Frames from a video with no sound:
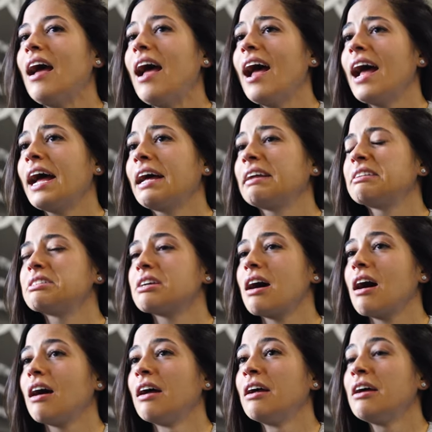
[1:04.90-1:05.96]
and
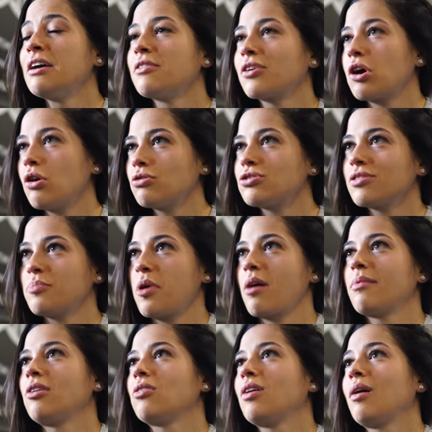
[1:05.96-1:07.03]
uh, the coach of the
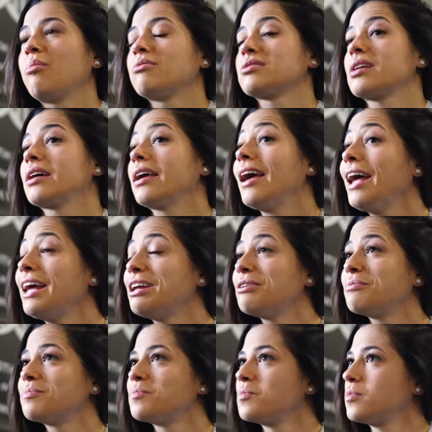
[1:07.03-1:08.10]
barbell club was like, "Hey,
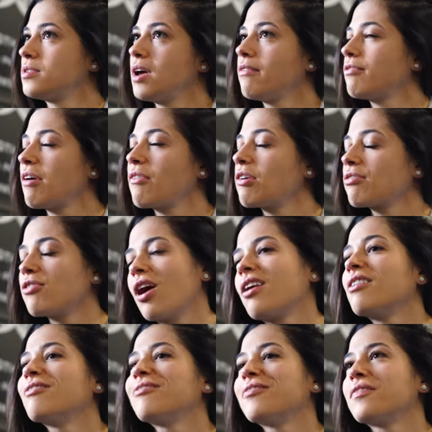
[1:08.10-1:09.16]
have you ever thought
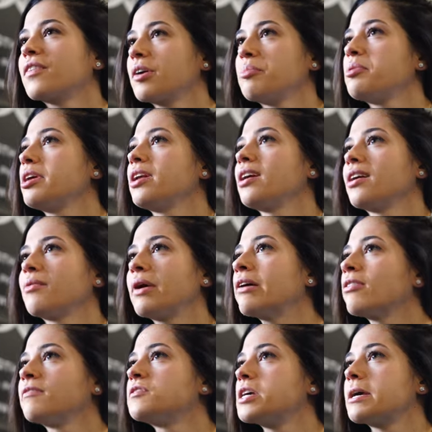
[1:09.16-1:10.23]
of competing in
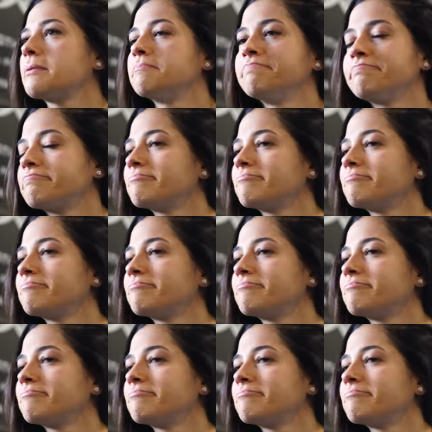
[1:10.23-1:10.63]
weightlifting?" And